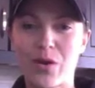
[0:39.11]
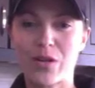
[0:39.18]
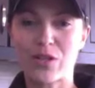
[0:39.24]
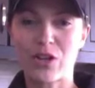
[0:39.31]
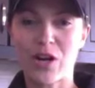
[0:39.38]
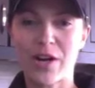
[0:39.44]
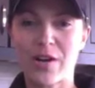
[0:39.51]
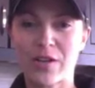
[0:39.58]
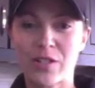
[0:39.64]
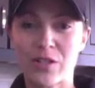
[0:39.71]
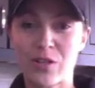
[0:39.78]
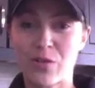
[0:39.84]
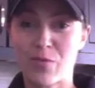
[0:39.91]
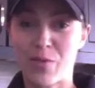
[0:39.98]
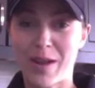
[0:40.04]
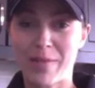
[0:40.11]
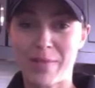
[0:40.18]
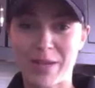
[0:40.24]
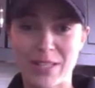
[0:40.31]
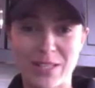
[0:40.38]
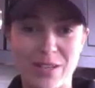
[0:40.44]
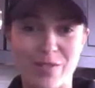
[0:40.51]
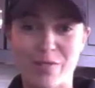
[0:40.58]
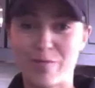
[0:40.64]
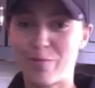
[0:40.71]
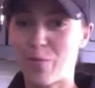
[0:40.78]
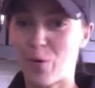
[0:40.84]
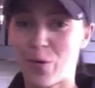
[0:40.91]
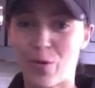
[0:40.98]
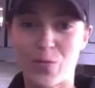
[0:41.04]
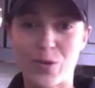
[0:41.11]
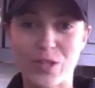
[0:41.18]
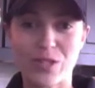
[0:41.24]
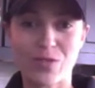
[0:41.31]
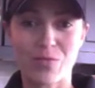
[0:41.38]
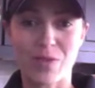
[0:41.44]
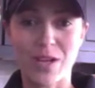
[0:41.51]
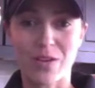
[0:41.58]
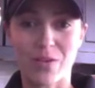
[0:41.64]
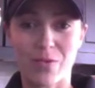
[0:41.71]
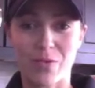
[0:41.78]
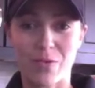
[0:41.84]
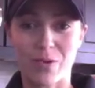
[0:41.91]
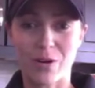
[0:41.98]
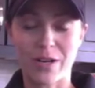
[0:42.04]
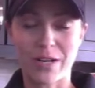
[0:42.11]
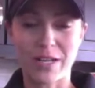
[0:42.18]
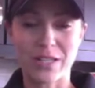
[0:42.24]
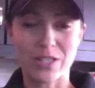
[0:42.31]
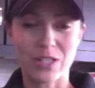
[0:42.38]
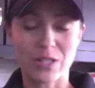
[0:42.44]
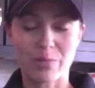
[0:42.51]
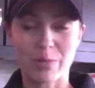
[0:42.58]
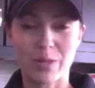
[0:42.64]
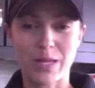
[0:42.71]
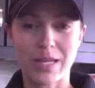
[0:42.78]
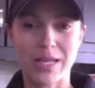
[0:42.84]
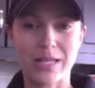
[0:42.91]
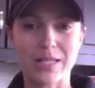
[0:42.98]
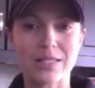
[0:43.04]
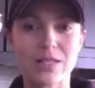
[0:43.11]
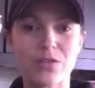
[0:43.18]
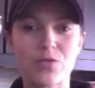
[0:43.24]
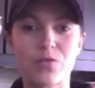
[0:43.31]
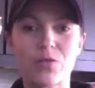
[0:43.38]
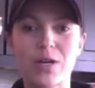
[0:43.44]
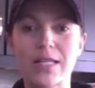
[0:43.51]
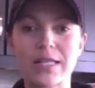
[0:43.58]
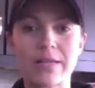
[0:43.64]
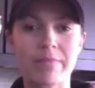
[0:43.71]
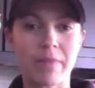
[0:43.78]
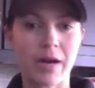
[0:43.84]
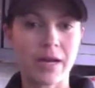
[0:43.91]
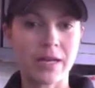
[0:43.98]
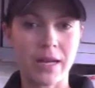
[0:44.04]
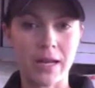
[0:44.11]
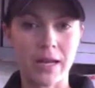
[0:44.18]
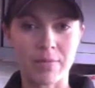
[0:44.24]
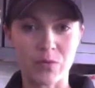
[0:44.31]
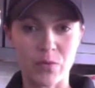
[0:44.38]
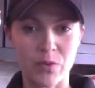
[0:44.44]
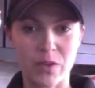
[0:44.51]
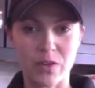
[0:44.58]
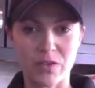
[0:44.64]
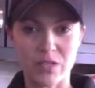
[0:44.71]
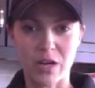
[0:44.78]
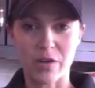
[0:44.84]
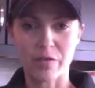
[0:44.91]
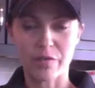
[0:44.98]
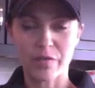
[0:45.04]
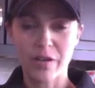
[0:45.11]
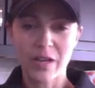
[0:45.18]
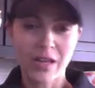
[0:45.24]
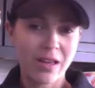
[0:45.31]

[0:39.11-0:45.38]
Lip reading: I try not to weigh myself more than once a week, or it just plays crazy mind games with yourself.